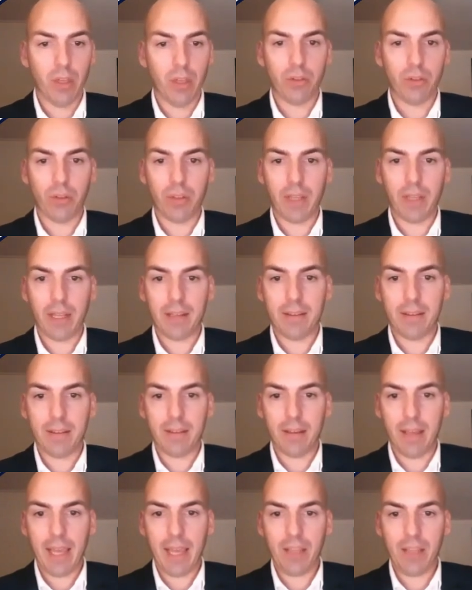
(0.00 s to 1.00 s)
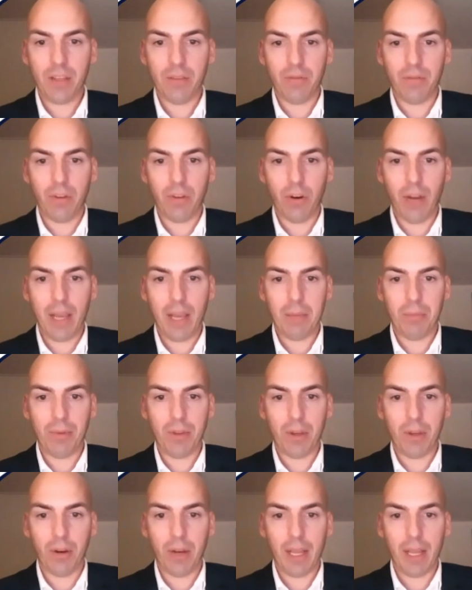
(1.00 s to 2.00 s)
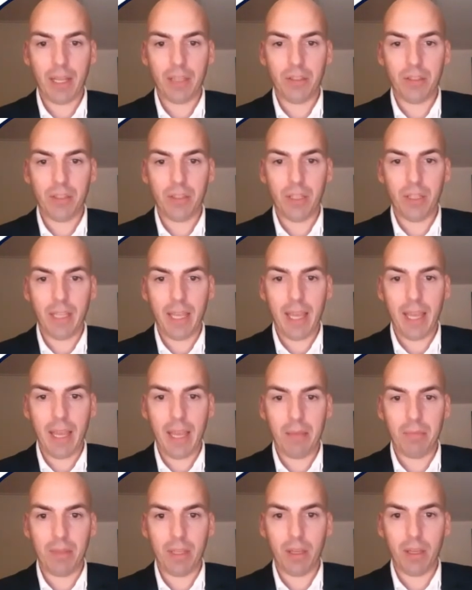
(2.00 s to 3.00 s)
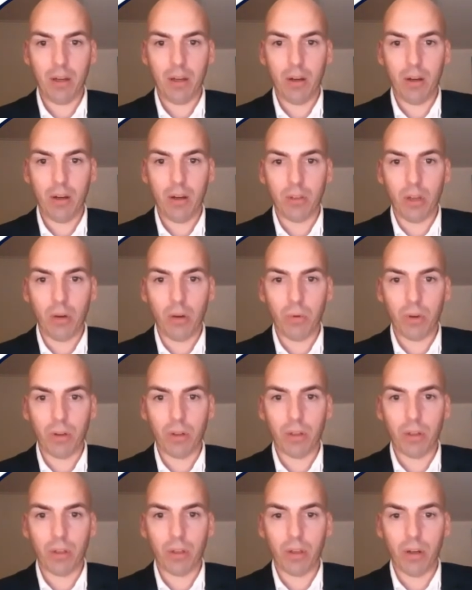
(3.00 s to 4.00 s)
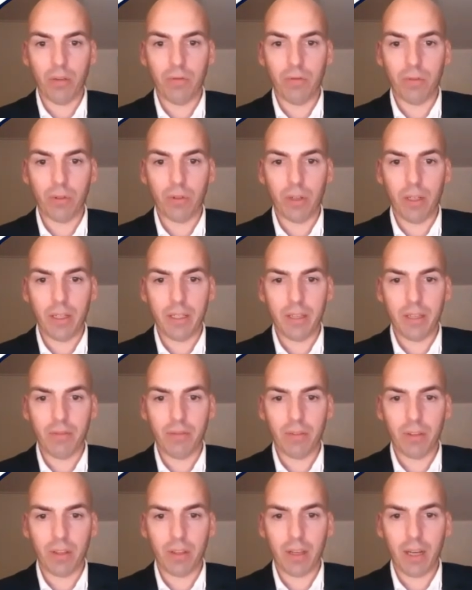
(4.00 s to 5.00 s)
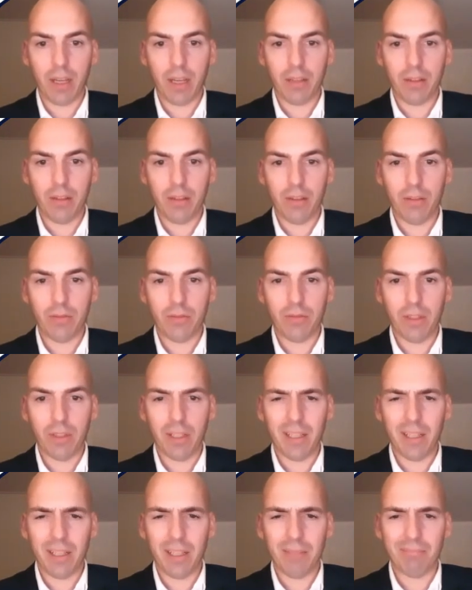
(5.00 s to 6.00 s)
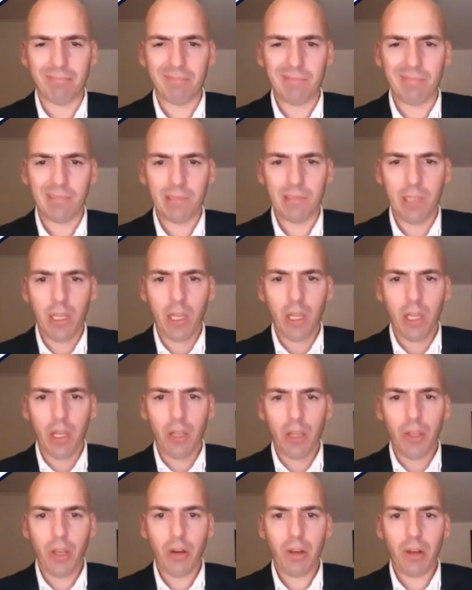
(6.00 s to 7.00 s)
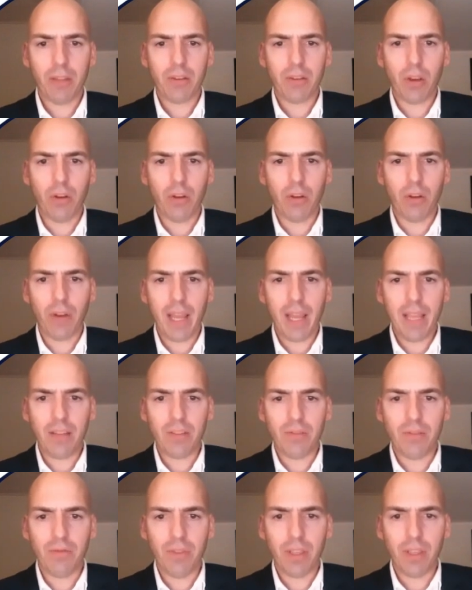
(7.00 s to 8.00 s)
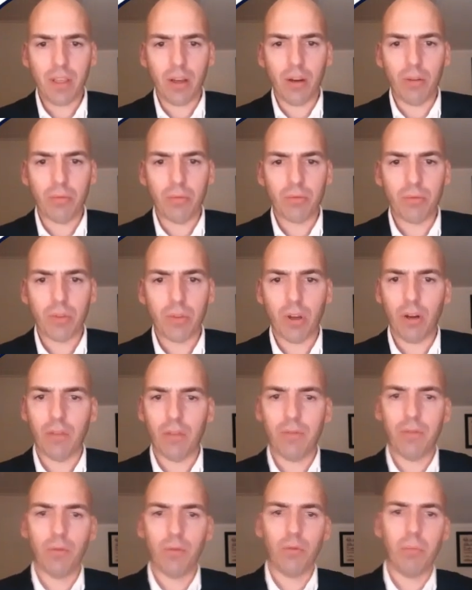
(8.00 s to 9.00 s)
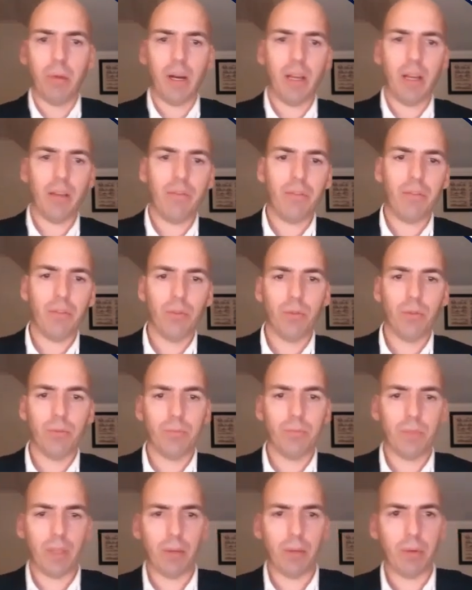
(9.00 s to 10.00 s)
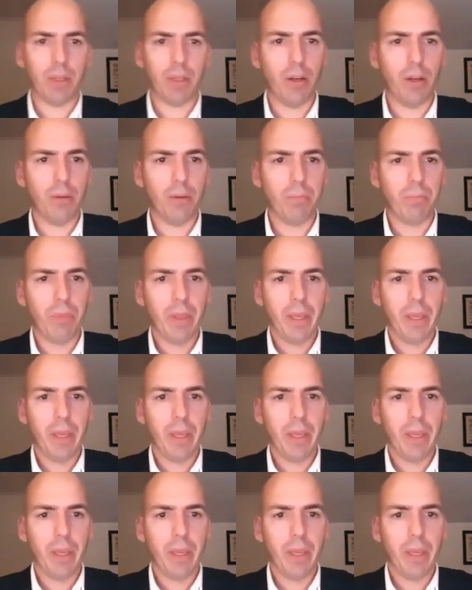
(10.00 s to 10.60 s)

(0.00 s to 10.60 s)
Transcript: So that HFO, MGO, LNG, MDO. No, we're gonna go for a different kind of, no, let's go for HVO. So full biofuel, there we go.